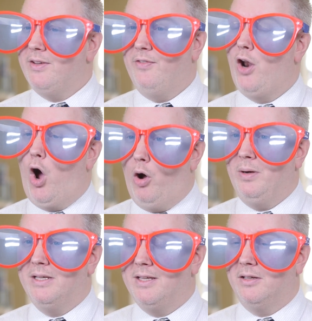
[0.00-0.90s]
This event
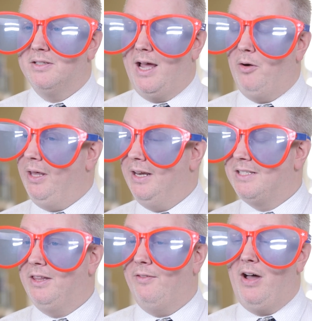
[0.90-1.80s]
always sells out, and
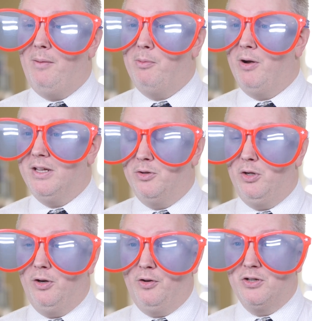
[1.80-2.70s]
it's at the Valparaiso
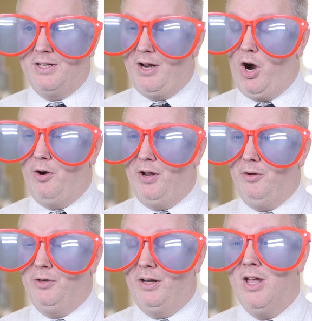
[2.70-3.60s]
University Harre
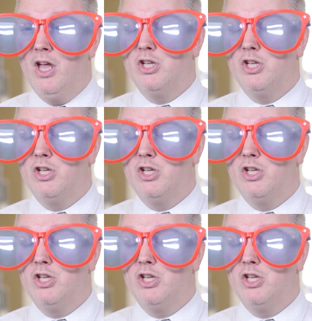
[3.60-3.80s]
Union,